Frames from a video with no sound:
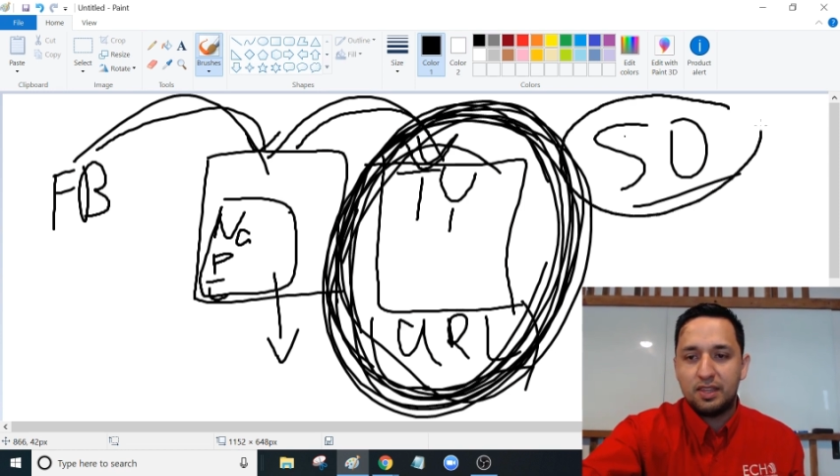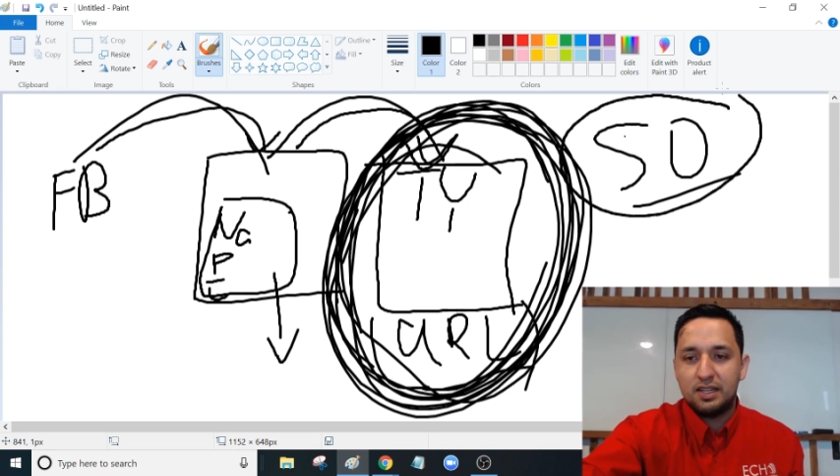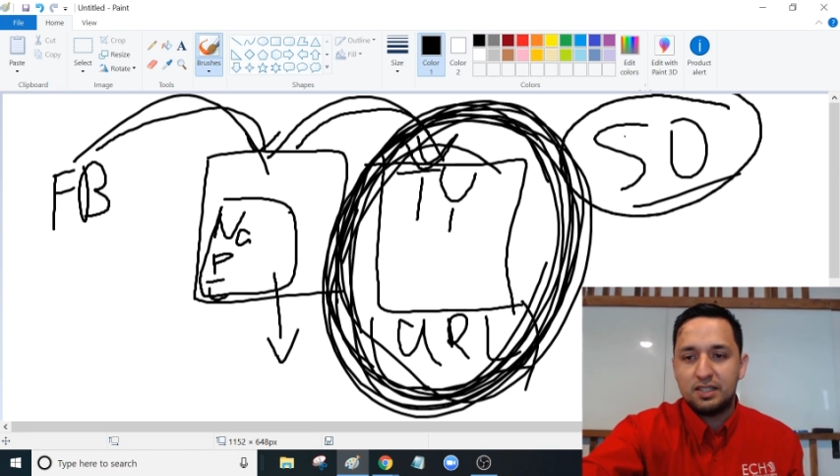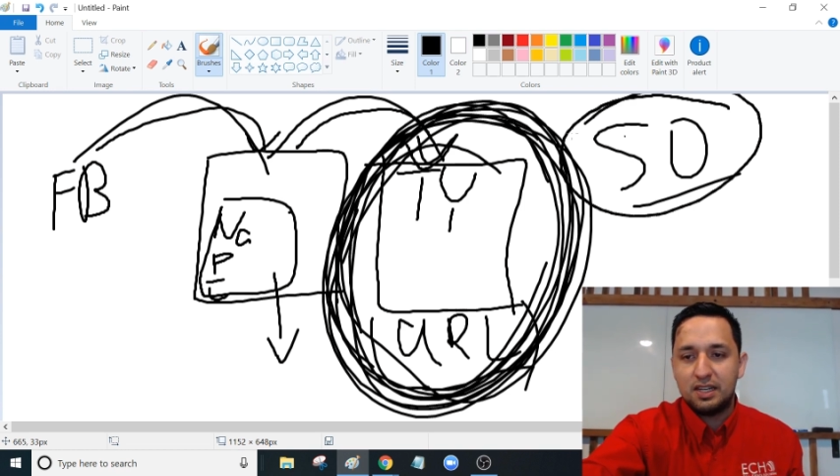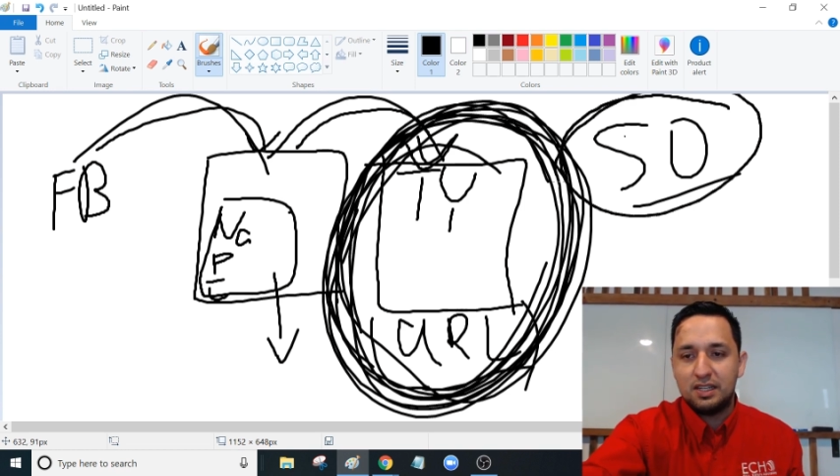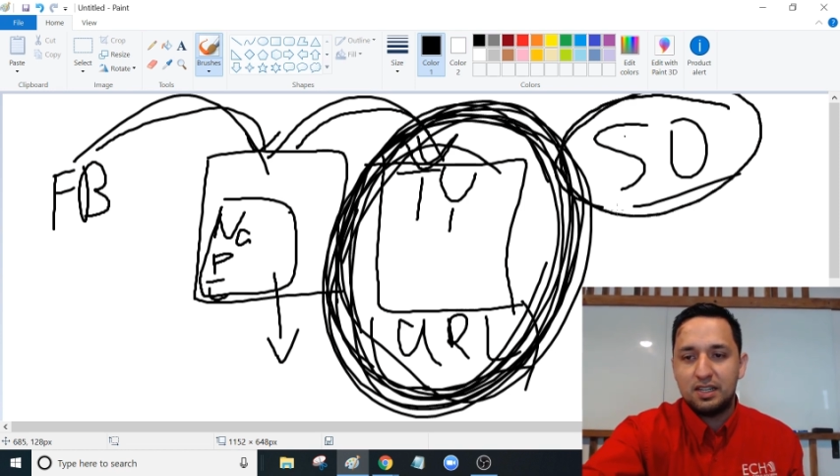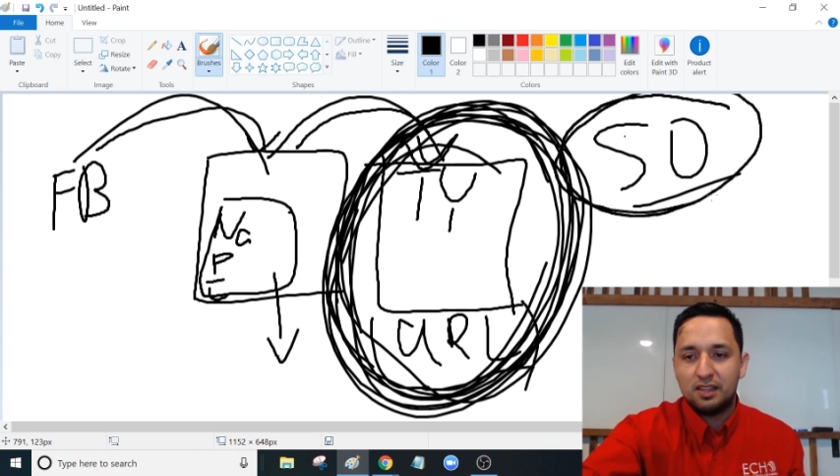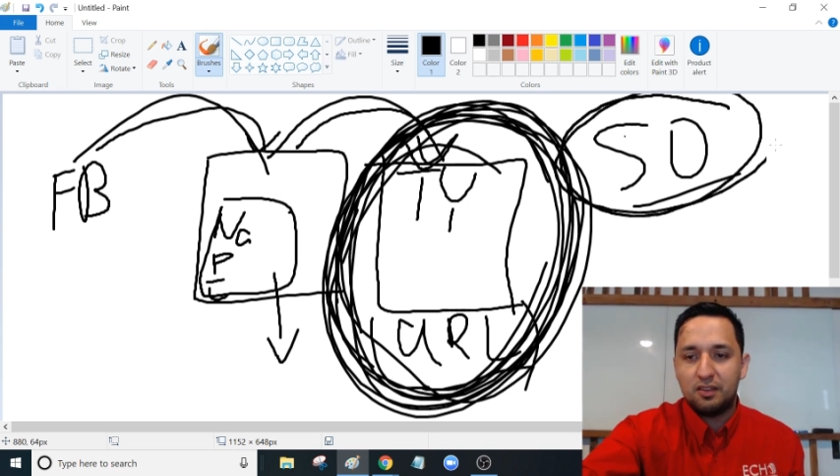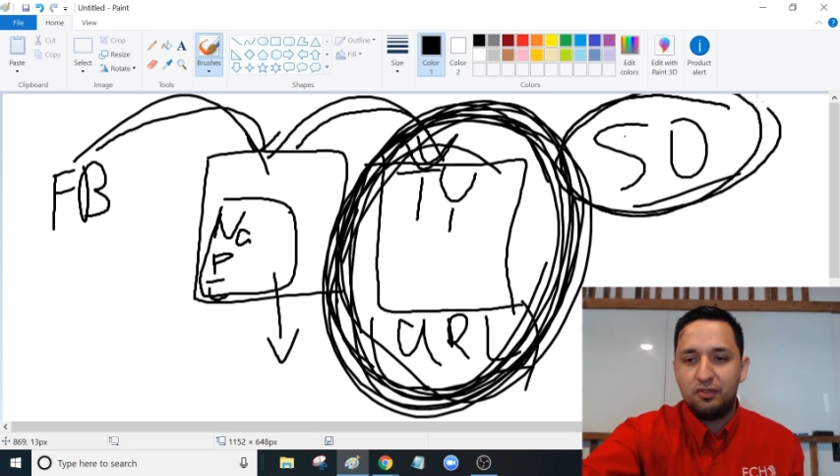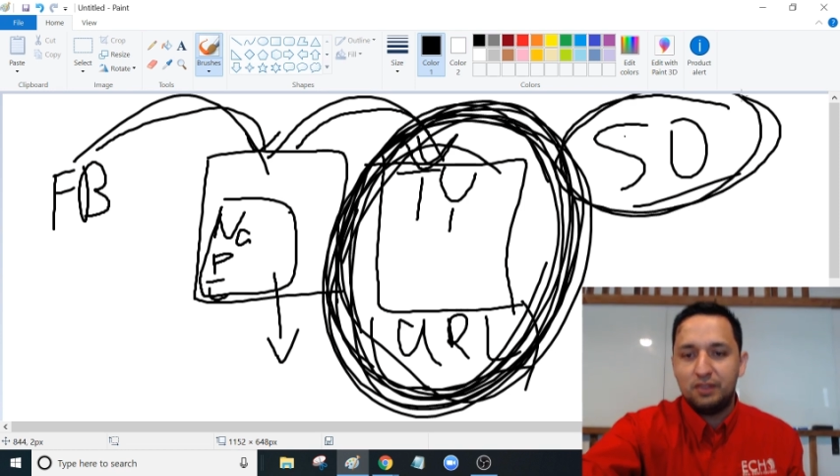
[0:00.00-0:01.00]
that it's going to take
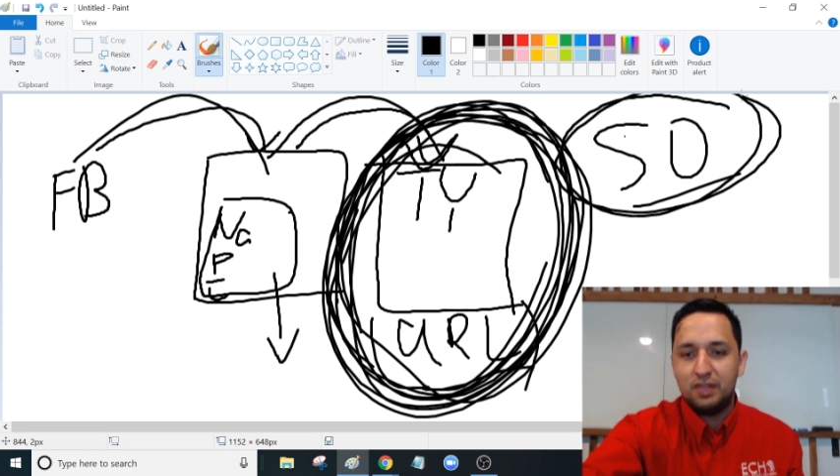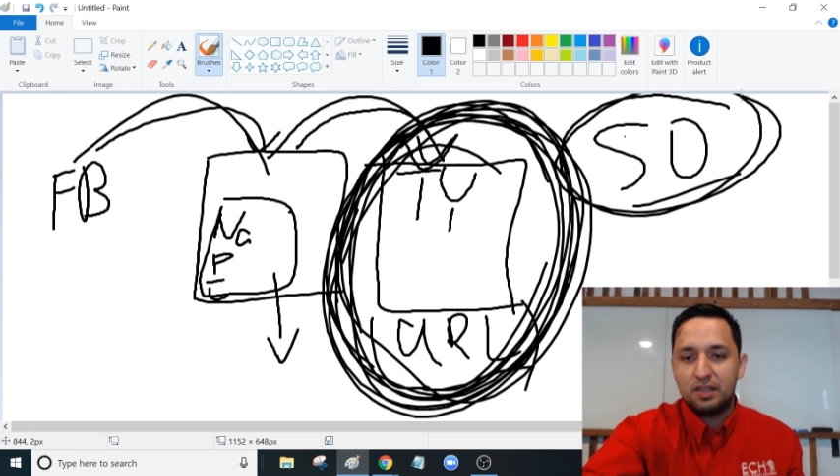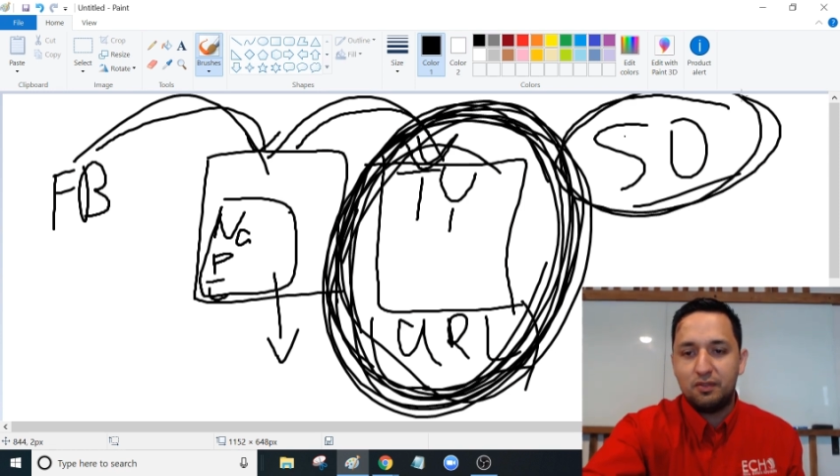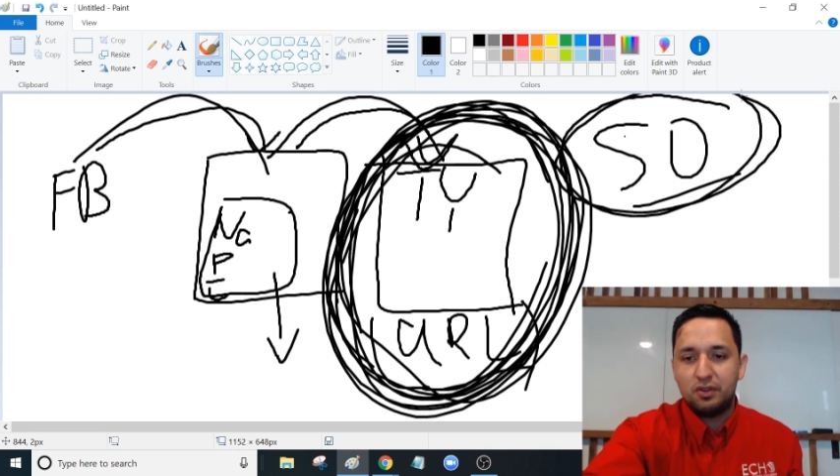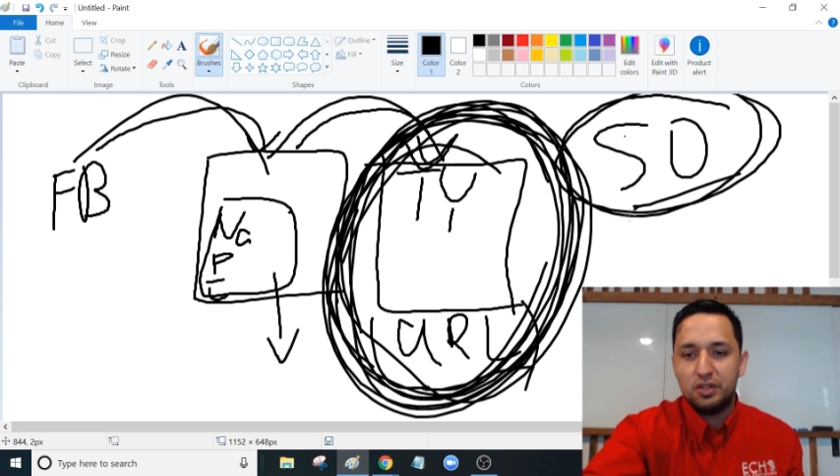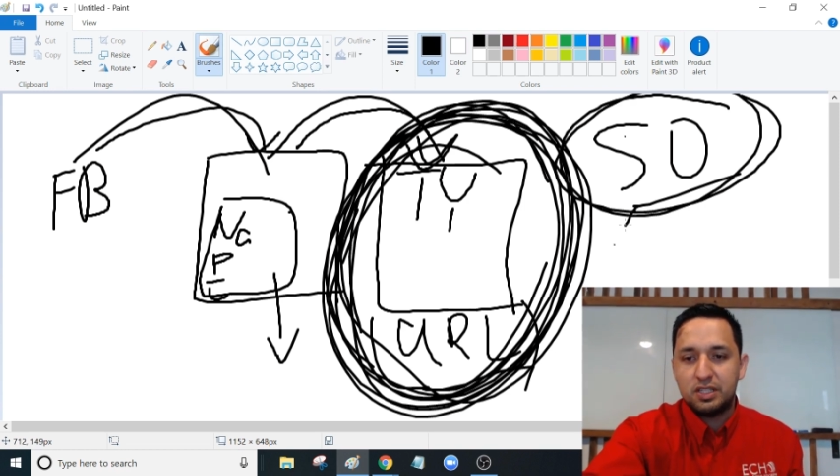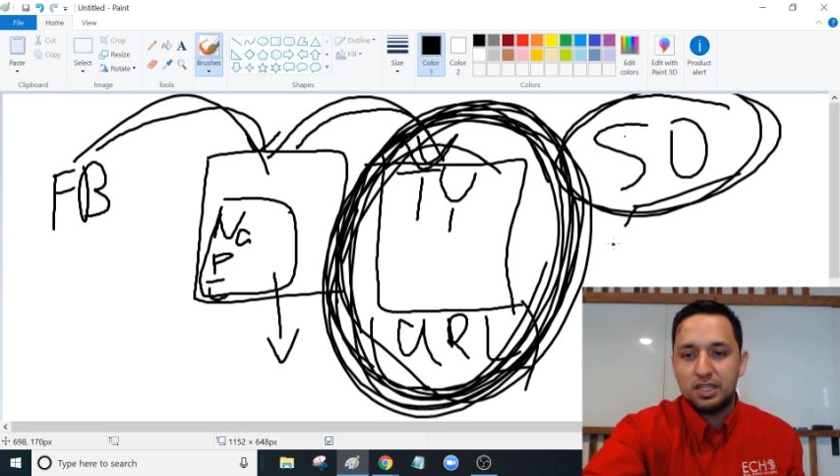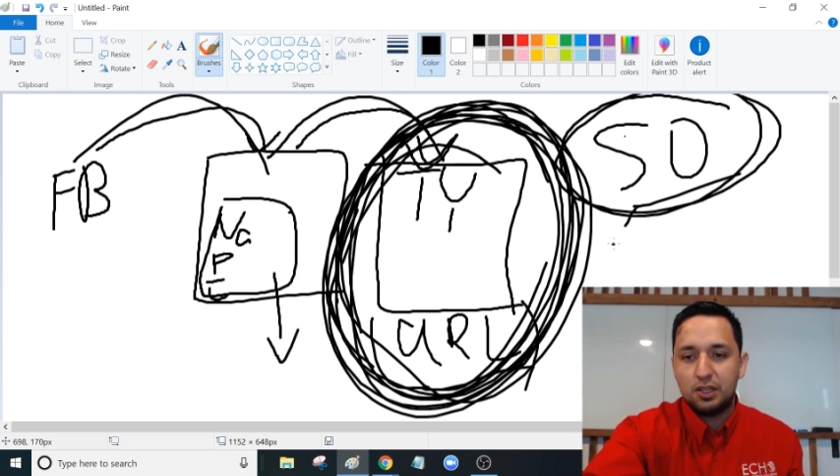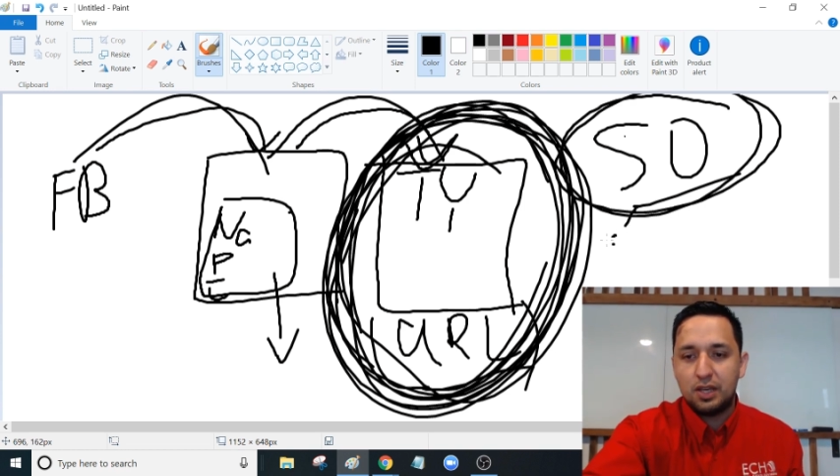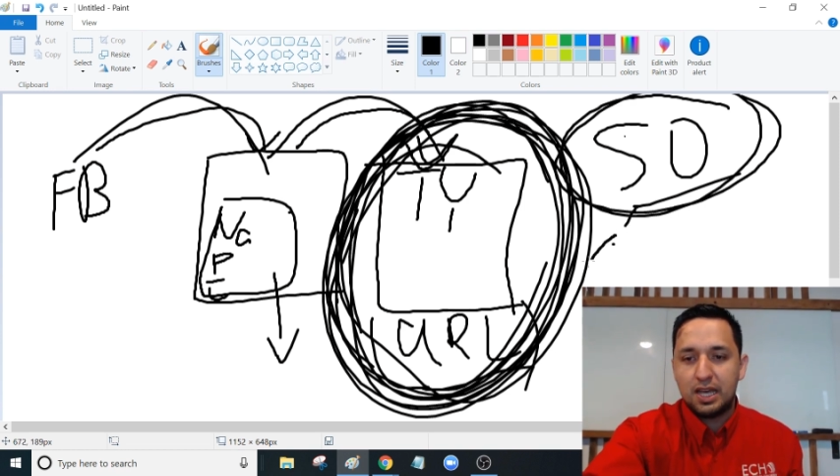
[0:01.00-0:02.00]
the 50 conversions
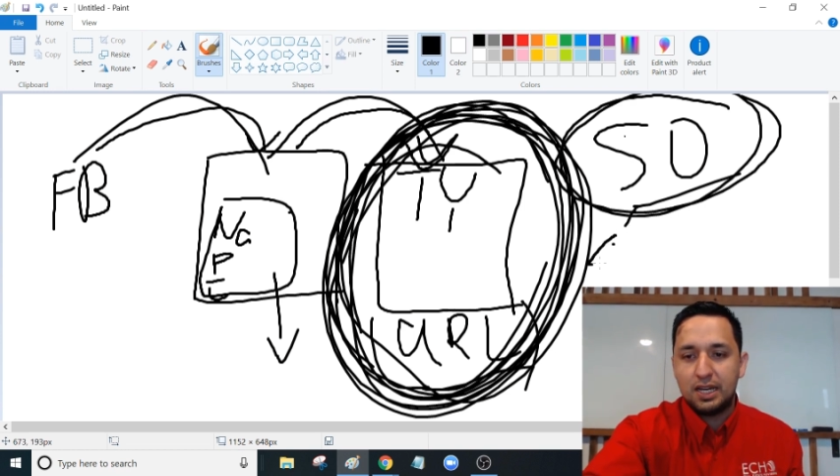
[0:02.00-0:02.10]
that you had